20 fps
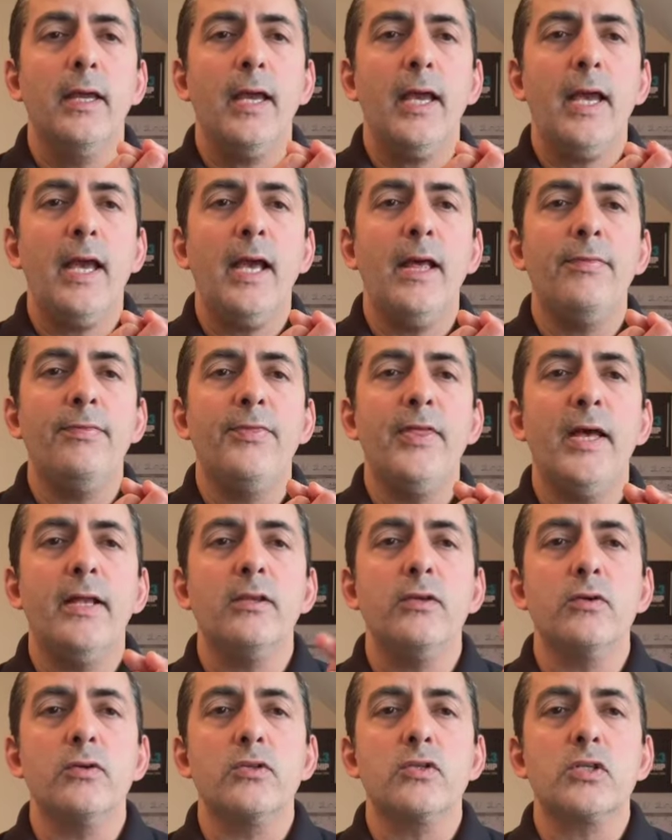and then
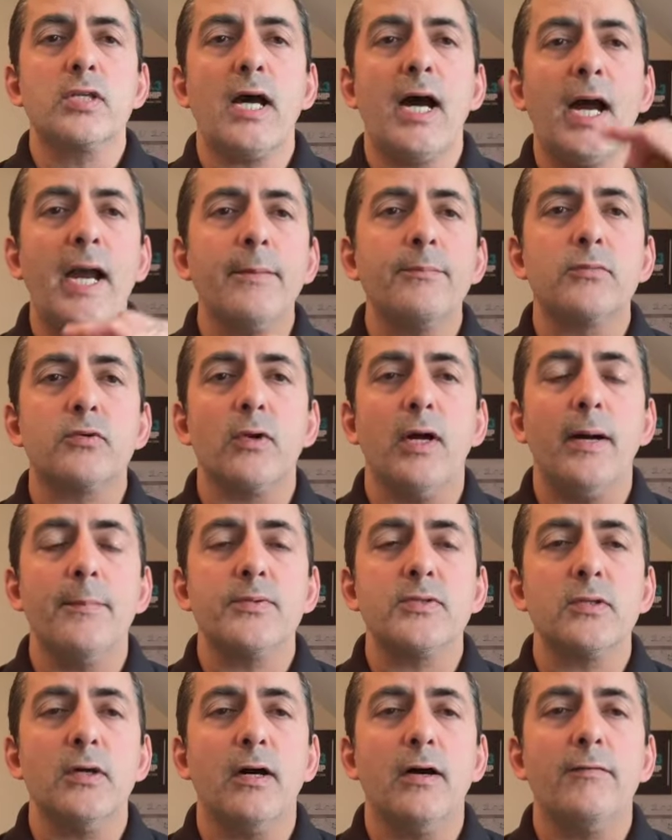your time
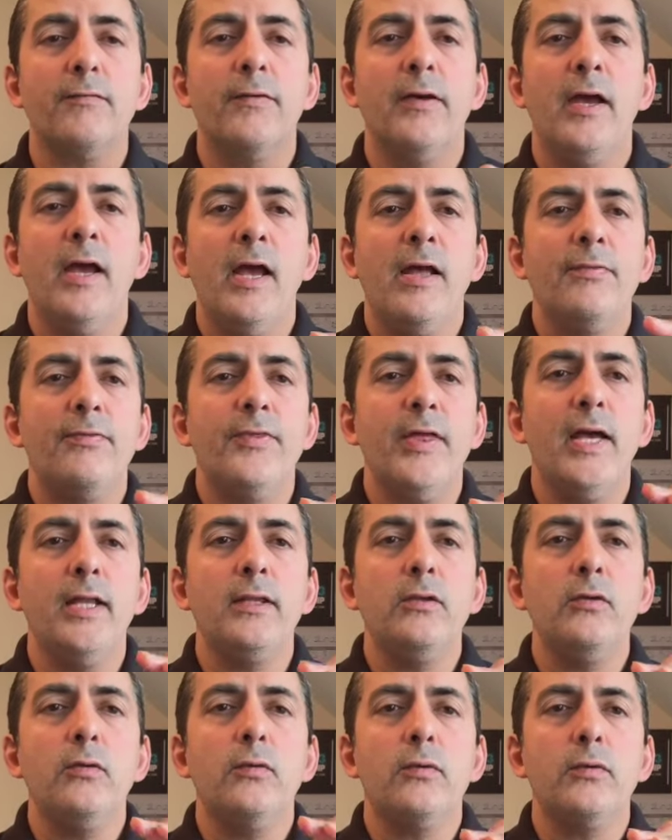drops off,
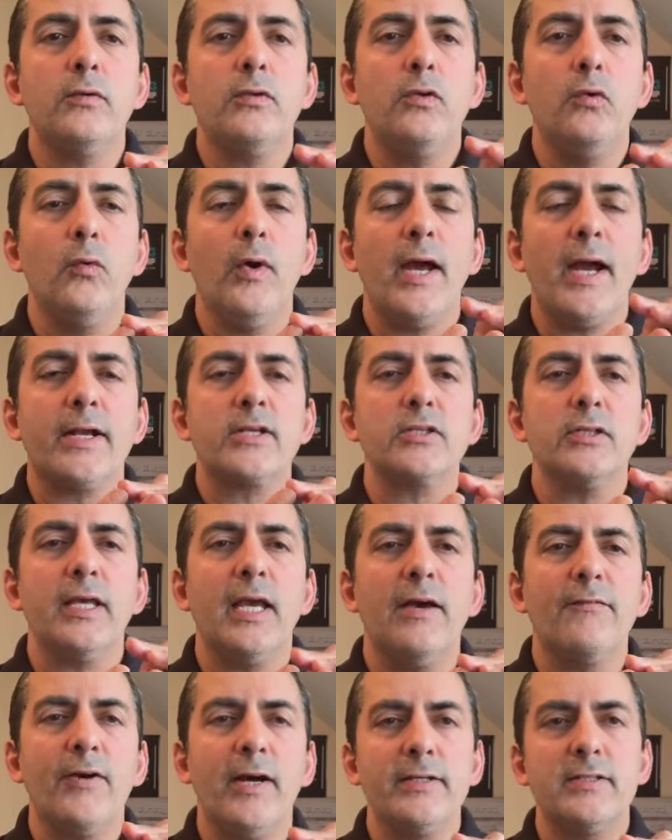then you actually
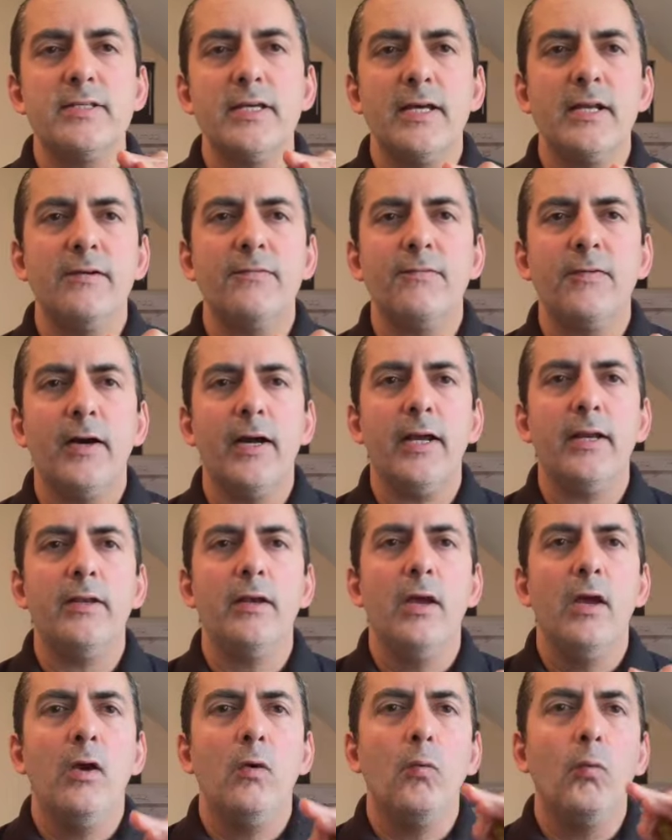have identified
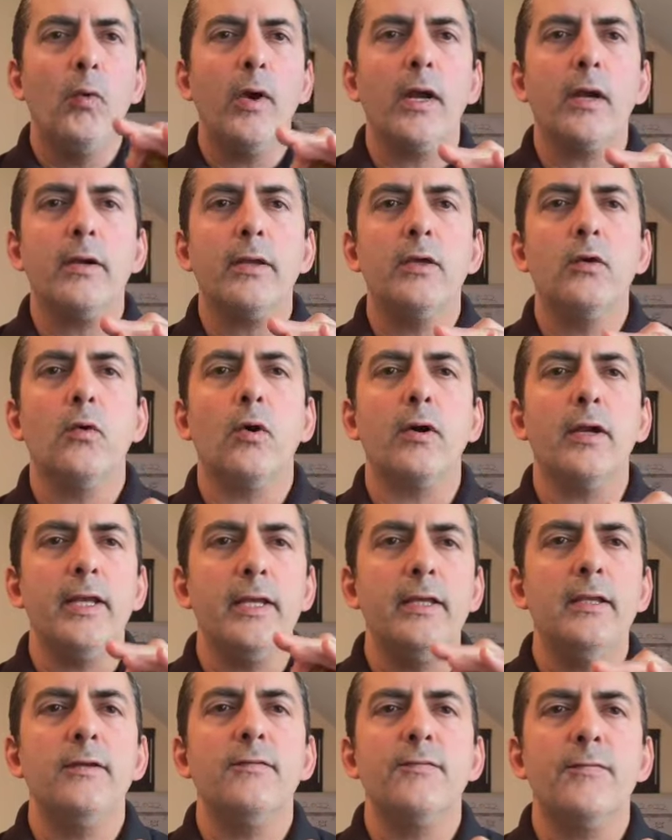where you are
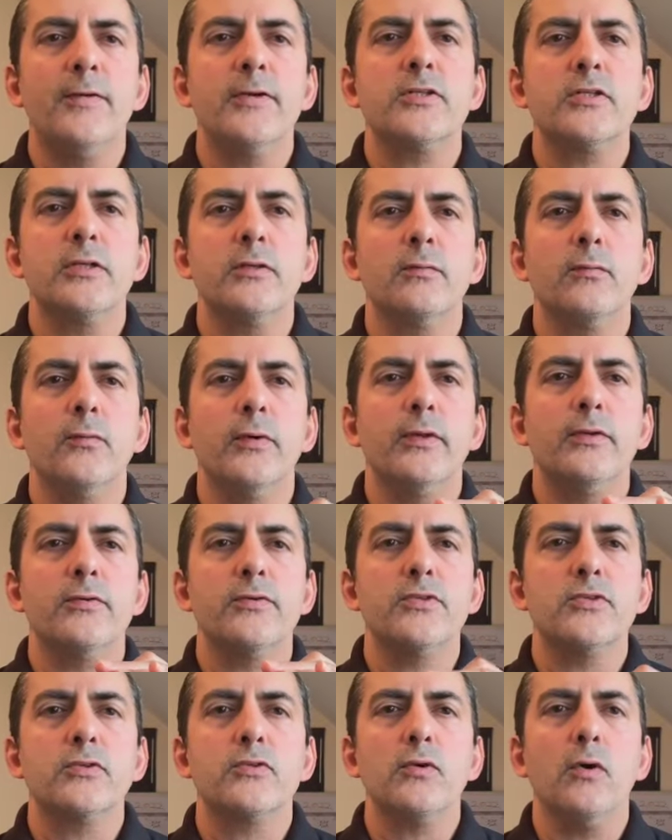inefficient with your
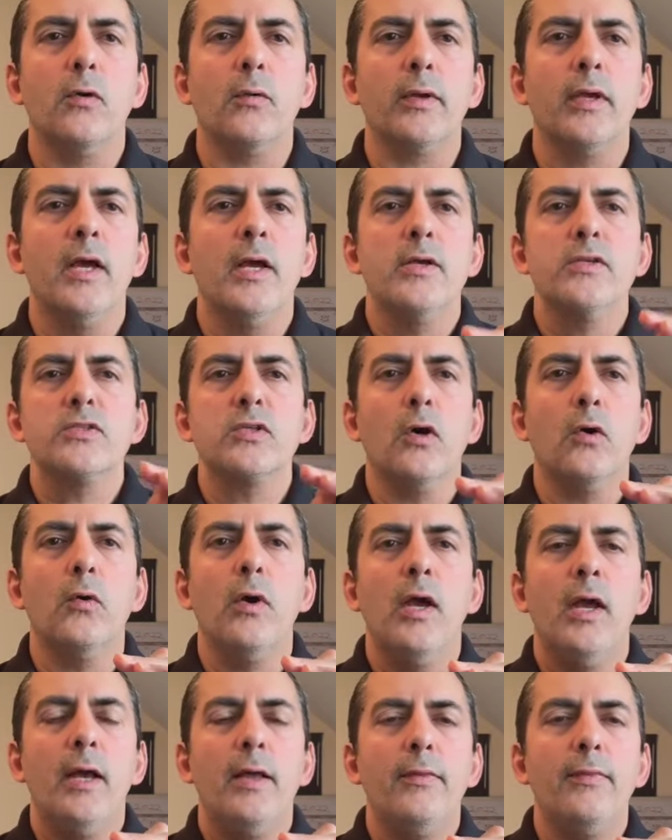stroke. So
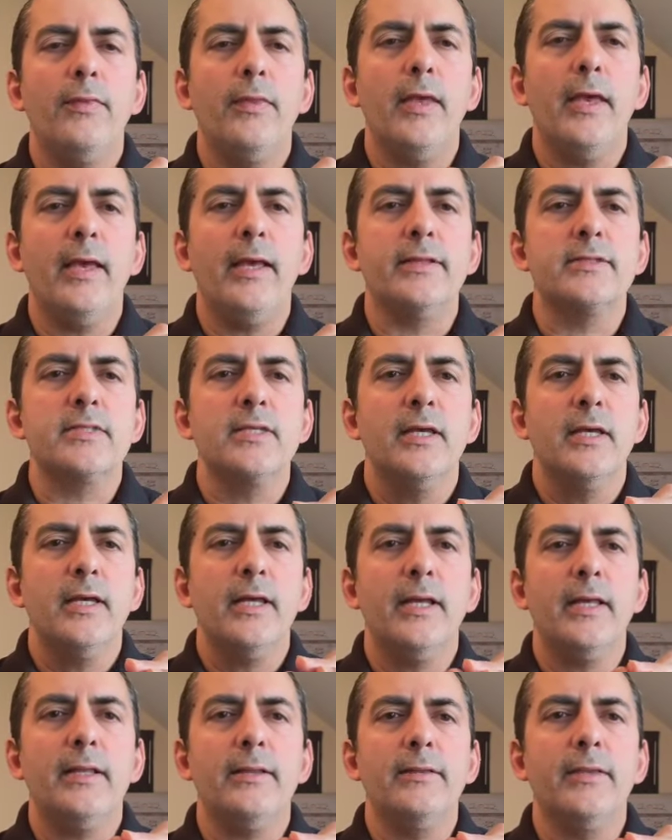it's
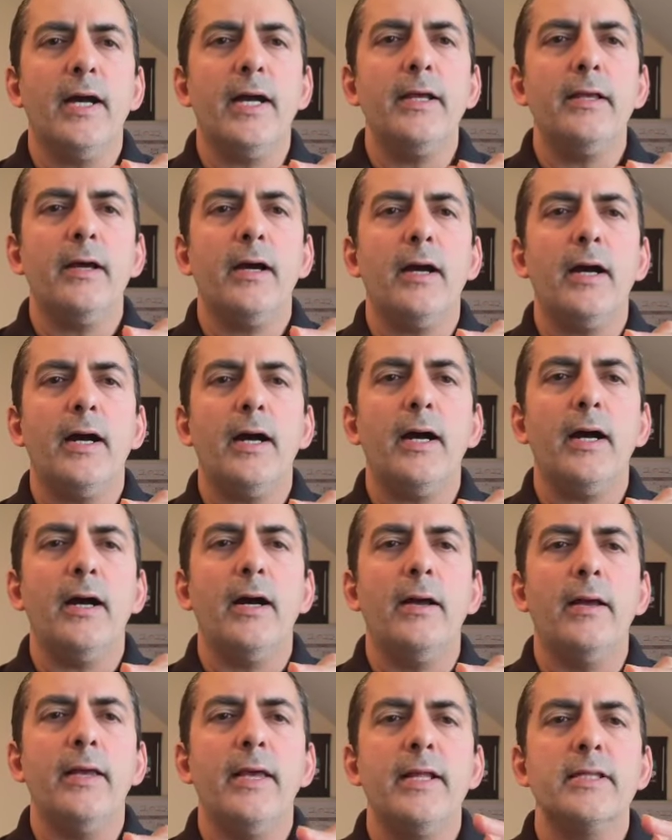
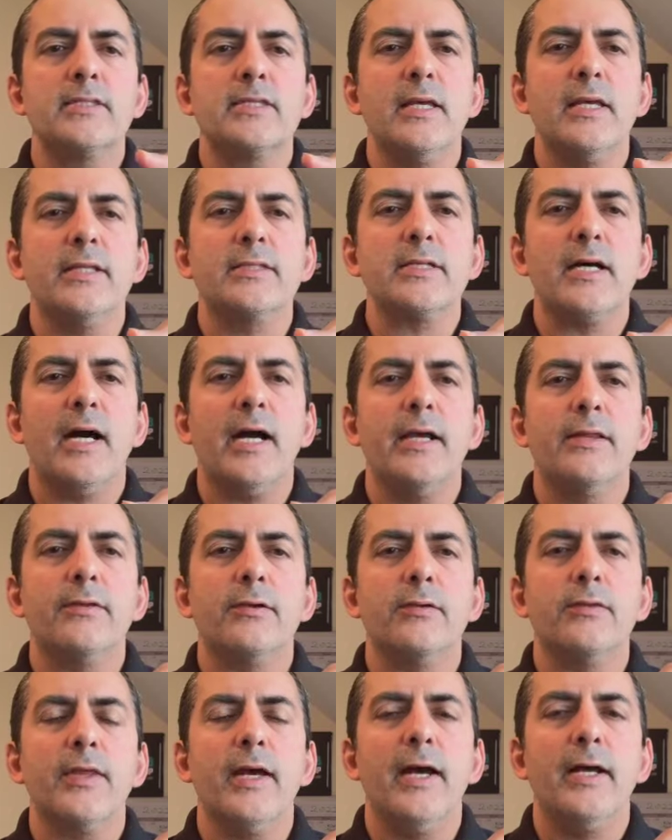
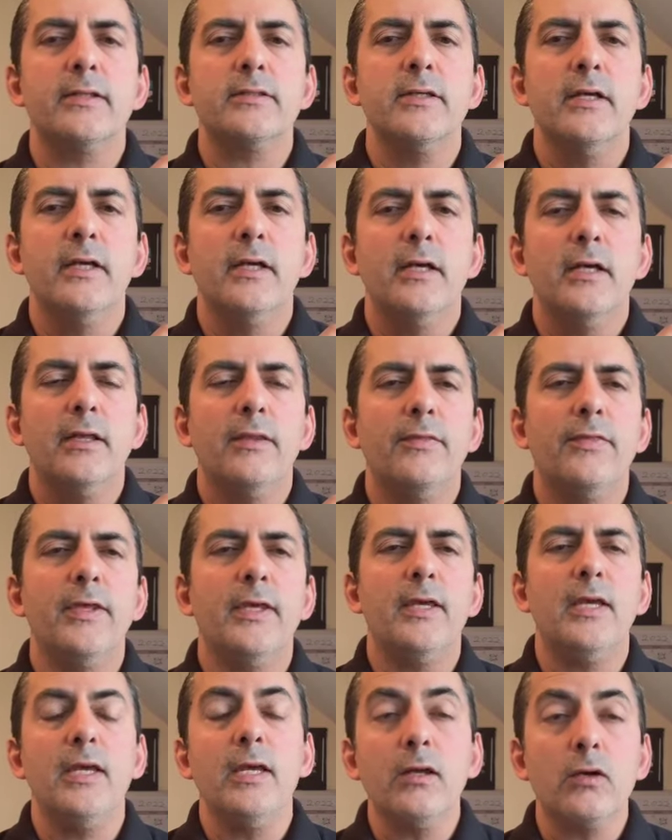either that
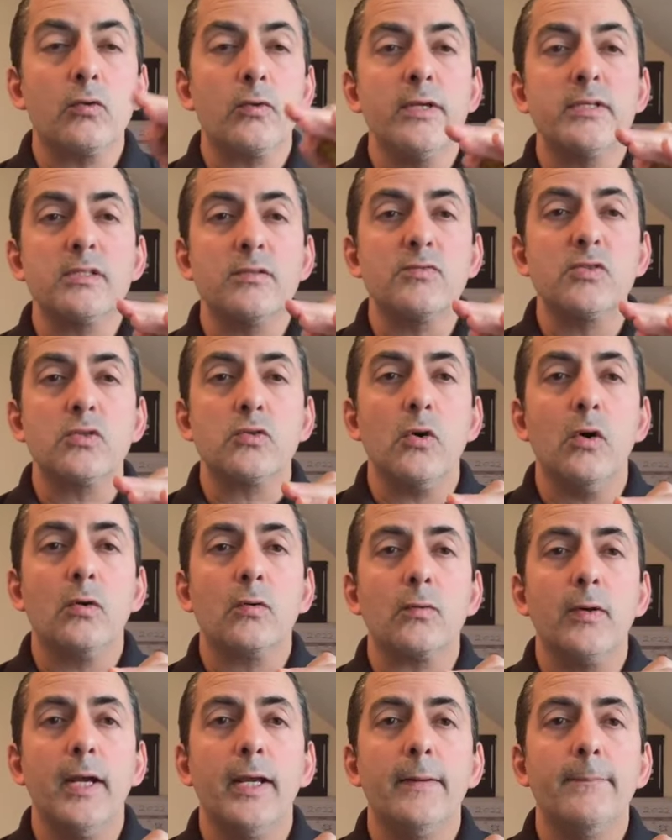the increase of stroke
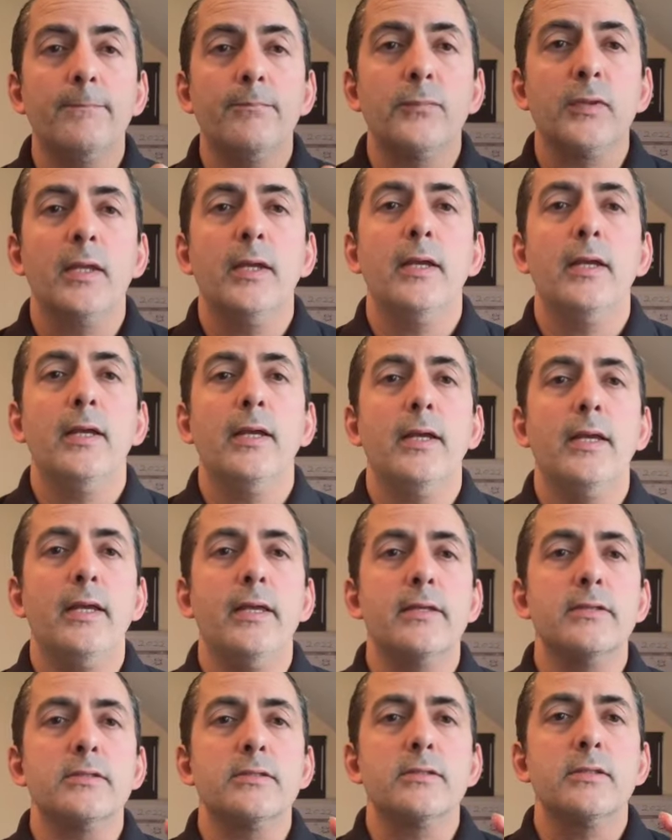rate
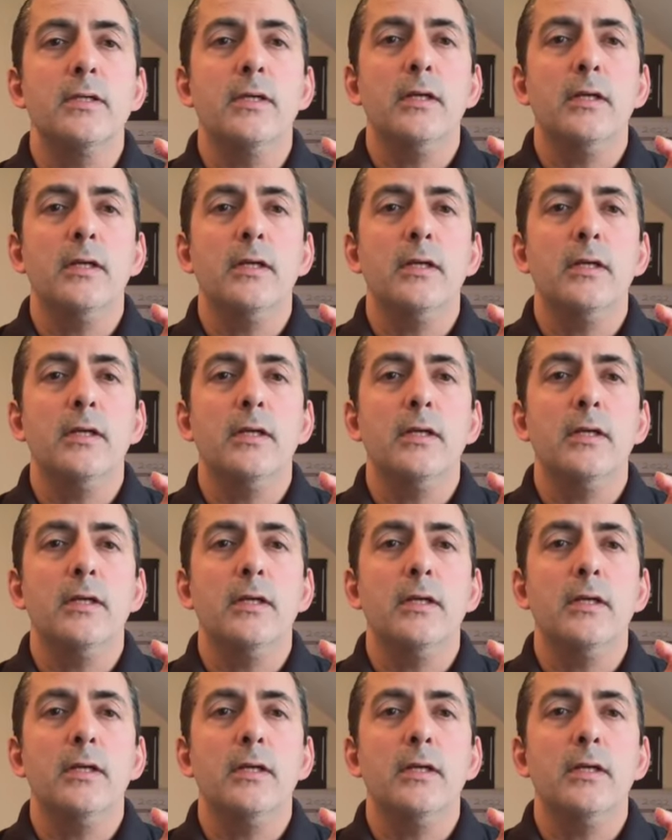is